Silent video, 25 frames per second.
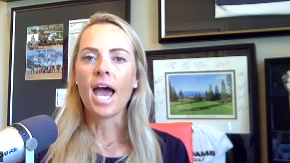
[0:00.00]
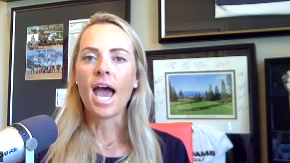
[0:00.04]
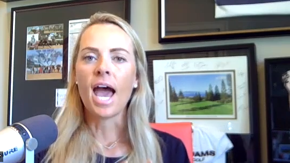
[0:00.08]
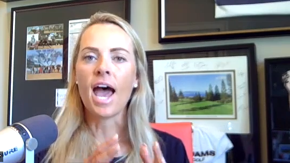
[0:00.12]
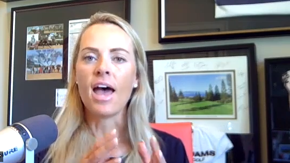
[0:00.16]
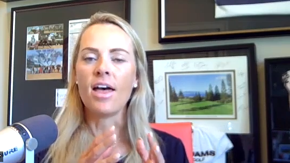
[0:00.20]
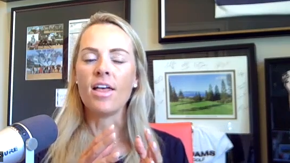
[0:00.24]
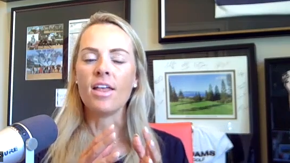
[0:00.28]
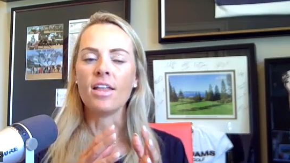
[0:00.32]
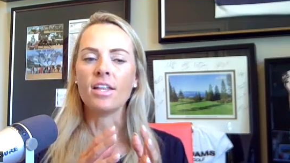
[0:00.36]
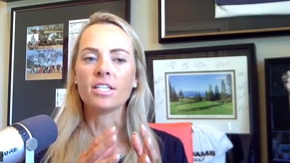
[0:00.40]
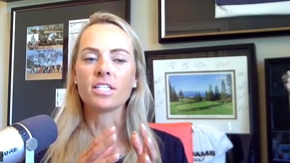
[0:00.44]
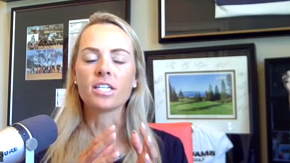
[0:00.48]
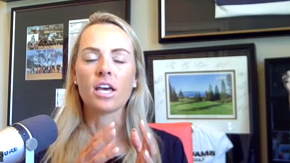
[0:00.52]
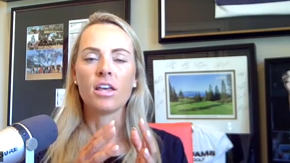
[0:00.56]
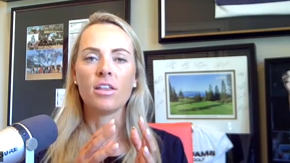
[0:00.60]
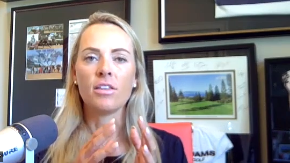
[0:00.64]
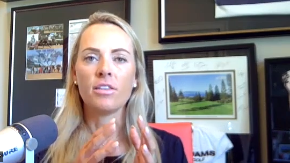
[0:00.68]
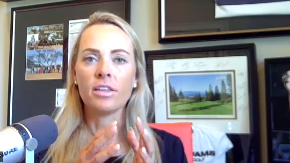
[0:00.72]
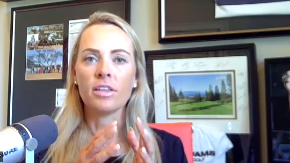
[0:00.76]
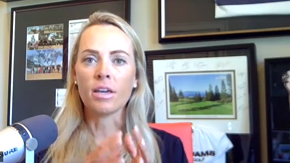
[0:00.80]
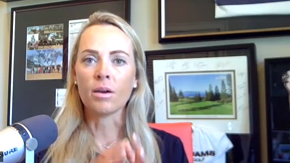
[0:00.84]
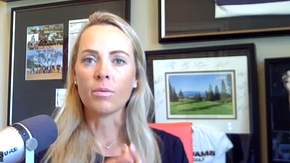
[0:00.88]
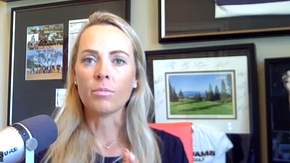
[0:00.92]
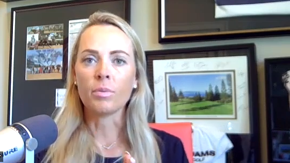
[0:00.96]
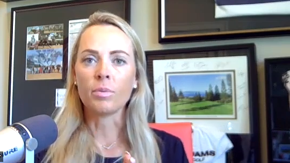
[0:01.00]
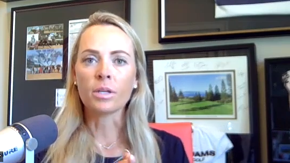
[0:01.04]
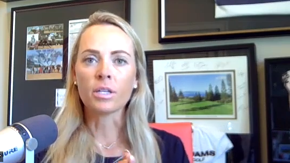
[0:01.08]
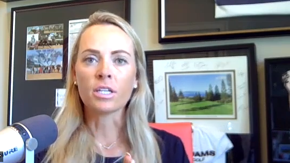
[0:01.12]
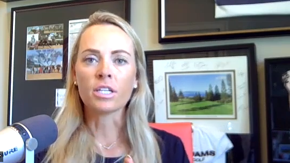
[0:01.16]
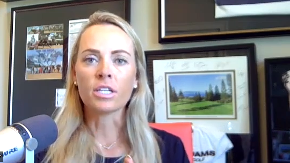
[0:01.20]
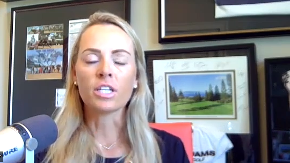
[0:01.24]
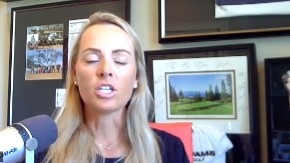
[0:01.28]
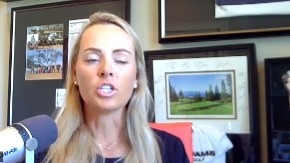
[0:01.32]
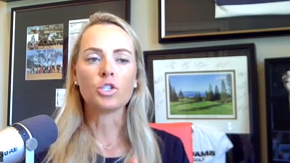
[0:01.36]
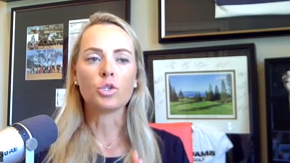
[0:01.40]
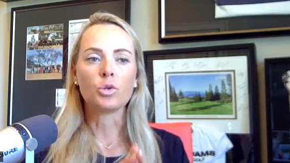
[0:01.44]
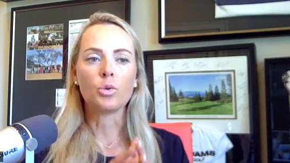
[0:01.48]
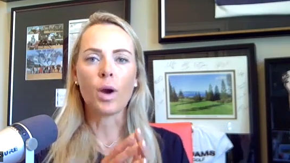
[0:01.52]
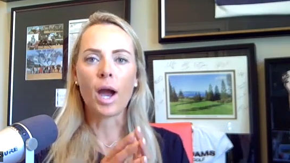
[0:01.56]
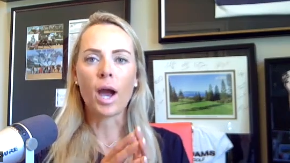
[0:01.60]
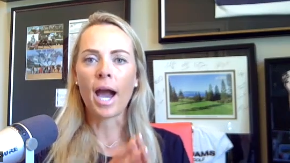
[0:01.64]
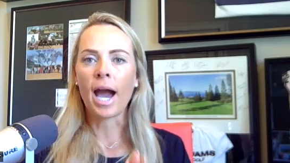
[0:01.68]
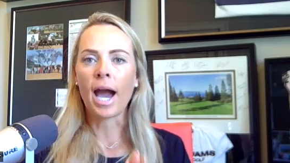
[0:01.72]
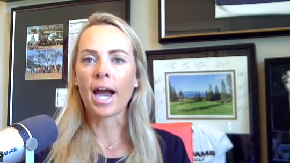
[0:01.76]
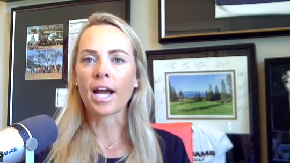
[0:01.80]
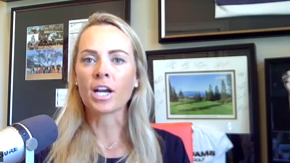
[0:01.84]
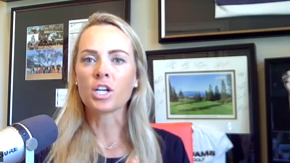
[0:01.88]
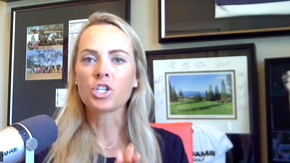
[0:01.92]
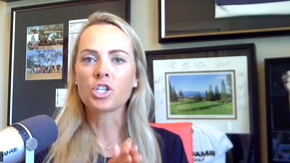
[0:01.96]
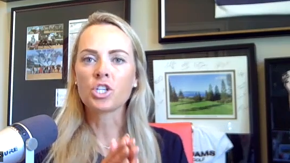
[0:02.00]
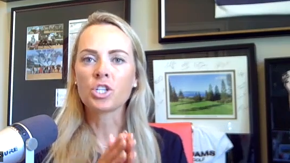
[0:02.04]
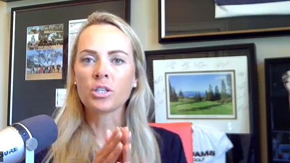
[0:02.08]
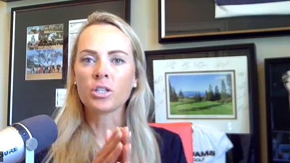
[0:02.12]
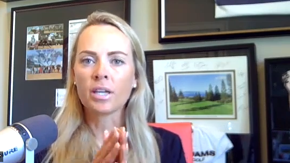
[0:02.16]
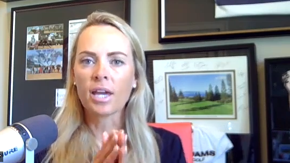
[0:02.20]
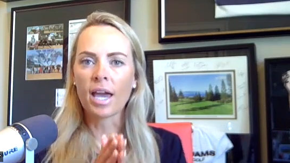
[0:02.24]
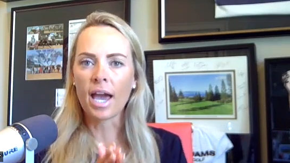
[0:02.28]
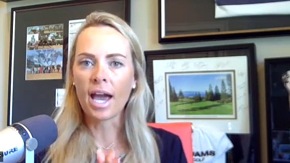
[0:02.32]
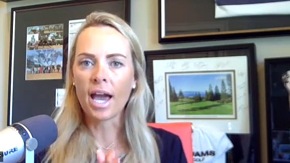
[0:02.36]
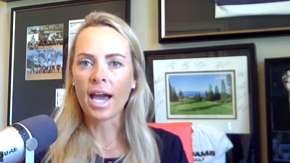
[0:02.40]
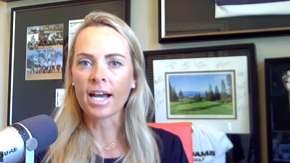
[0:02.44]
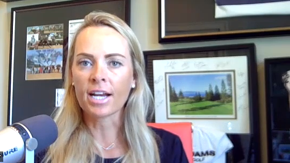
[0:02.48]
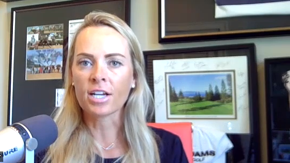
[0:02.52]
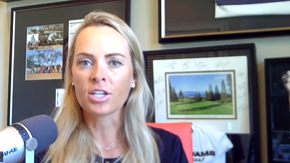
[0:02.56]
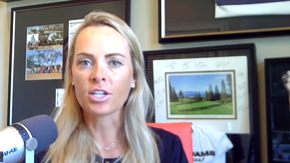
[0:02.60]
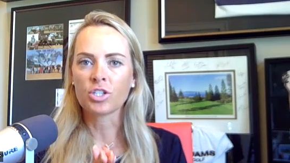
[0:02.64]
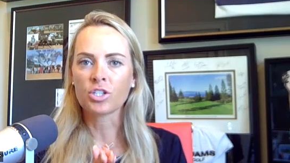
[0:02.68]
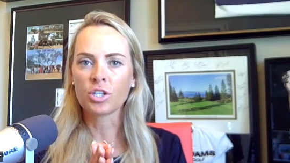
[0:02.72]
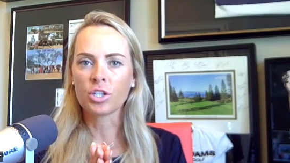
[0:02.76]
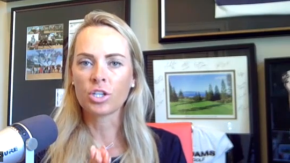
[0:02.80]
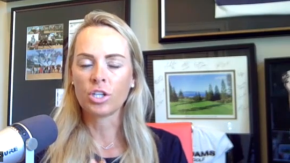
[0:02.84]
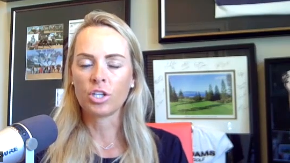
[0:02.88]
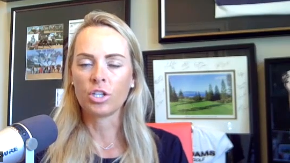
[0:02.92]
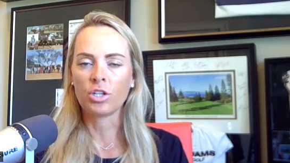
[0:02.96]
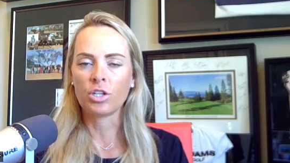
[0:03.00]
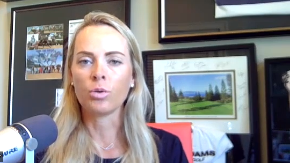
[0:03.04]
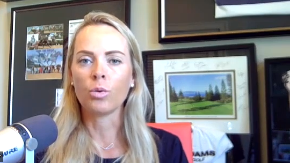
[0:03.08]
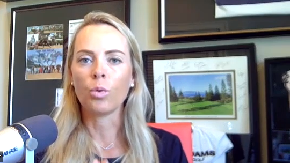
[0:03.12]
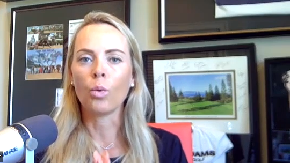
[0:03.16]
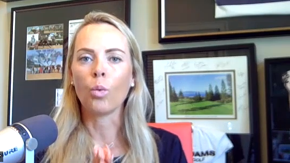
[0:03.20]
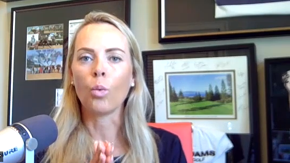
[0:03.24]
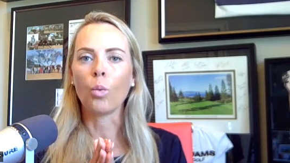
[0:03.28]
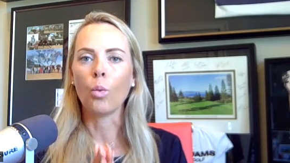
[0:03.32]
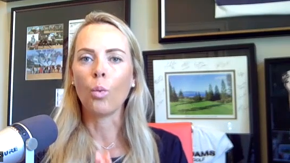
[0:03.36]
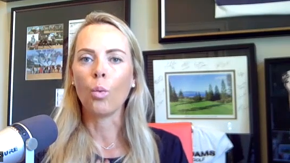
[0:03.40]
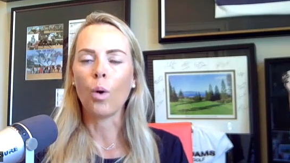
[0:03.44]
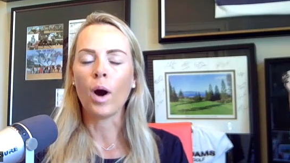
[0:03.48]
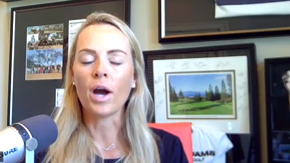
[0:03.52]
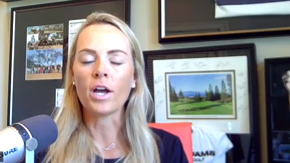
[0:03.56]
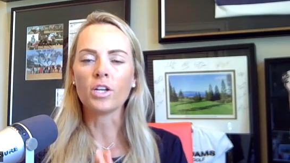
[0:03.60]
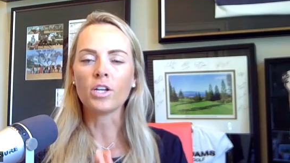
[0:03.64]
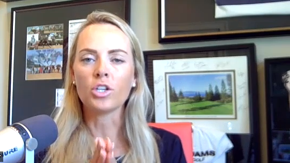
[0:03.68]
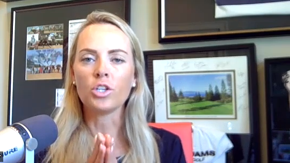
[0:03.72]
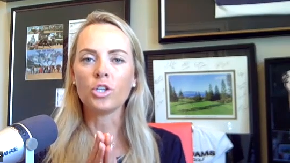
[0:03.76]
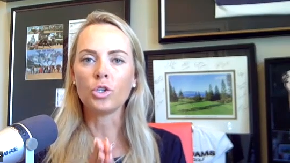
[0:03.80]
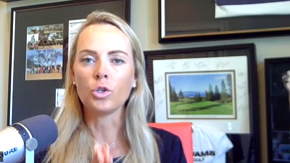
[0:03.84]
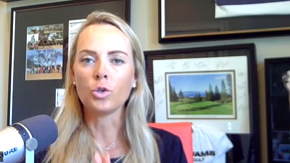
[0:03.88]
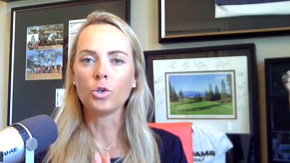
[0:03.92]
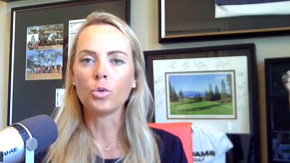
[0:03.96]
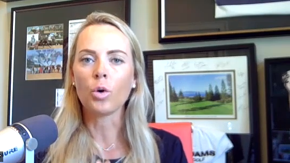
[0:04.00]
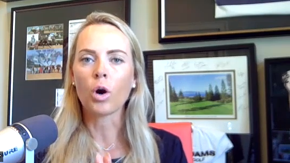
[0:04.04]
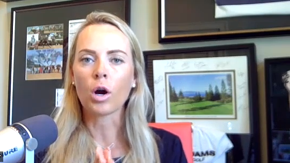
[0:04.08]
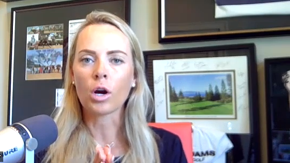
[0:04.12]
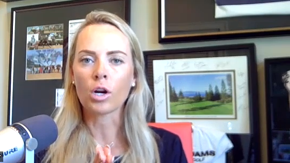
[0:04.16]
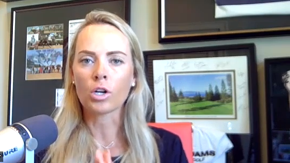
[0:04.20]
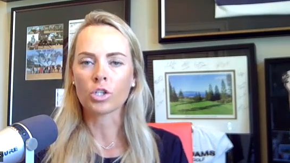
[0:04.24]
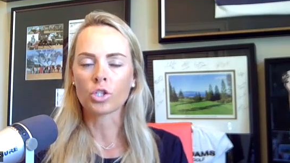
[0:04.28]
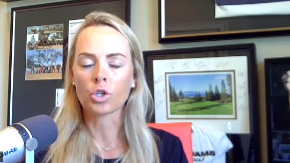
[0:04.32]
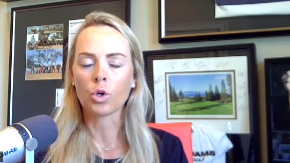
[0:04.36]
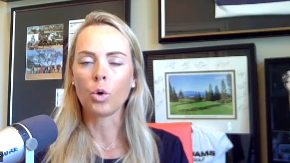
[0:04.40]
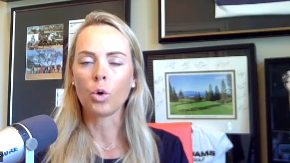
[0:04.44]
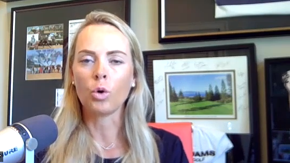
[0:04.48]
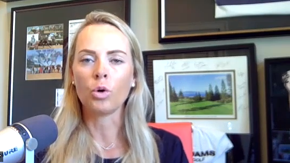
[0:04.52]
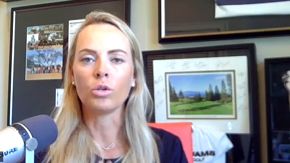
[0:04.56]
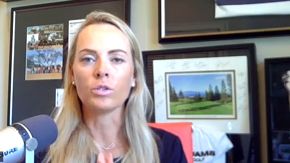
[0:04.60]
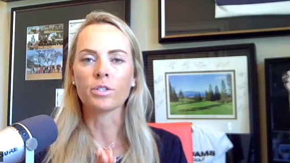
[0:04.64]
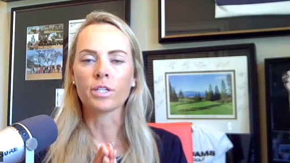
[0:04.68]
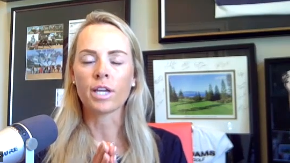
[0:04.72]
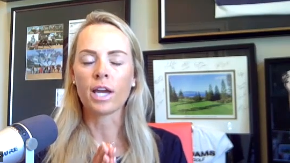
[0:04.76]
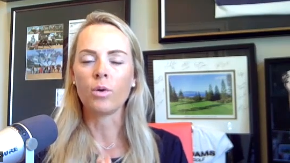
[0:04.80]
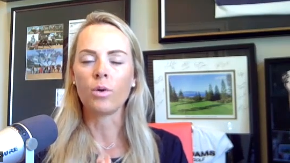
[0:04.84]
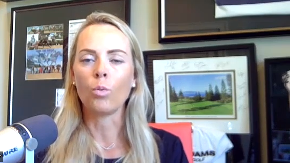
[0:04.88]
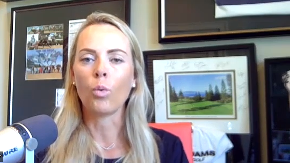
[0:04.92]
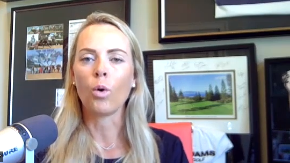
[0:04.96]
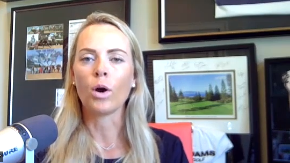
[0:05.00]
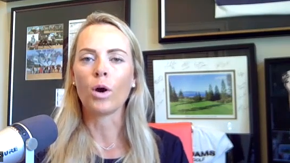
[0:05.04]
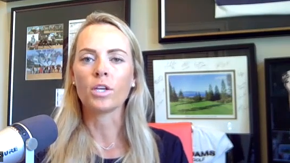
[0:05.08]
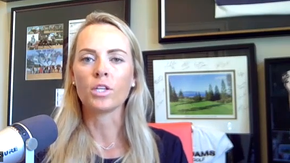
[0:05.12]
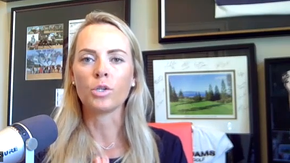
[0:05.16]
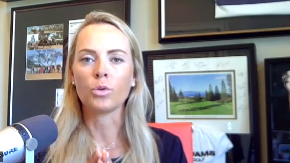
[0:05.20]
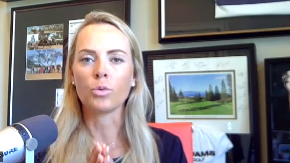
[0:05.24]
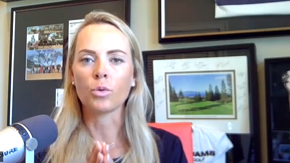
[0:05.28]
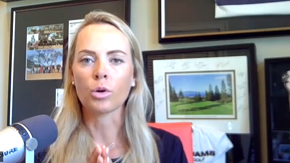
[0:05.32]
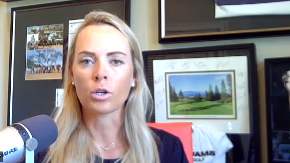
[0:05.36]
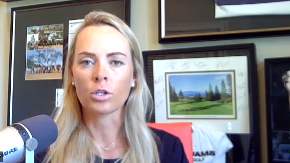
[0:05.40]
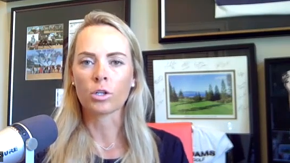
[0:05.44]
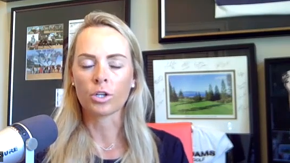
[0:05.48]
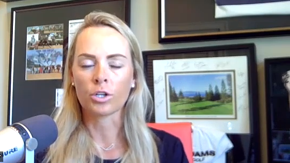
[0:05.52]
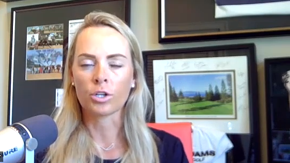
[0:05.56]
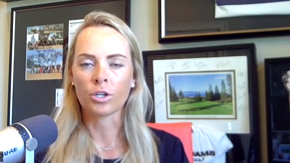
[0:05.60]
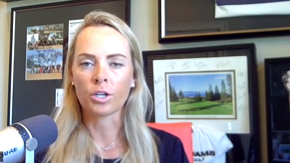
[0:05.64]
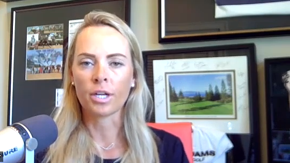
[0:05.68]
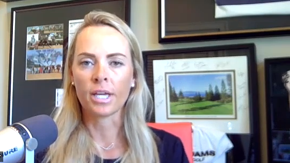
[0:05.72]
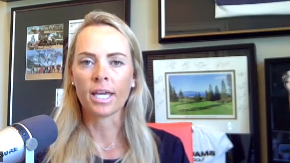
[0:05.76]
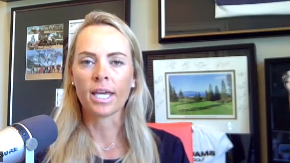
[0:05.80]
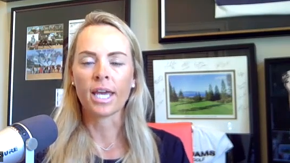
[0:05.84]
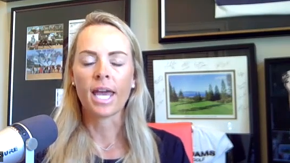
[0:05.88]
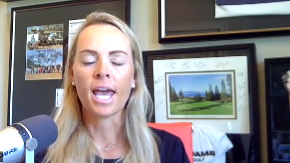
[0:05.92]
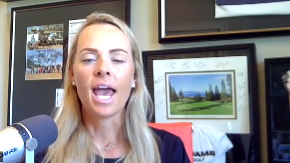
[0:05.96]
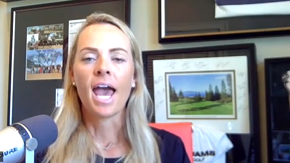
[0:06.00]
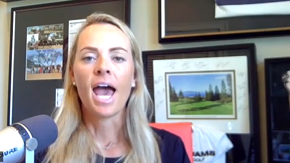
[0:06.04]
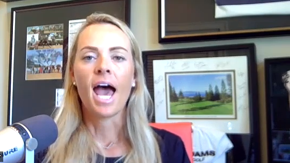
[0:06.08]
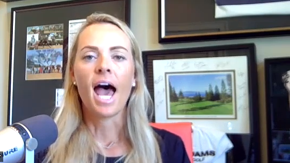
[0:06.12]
and the ability to actually execute what you are told and what you are learning.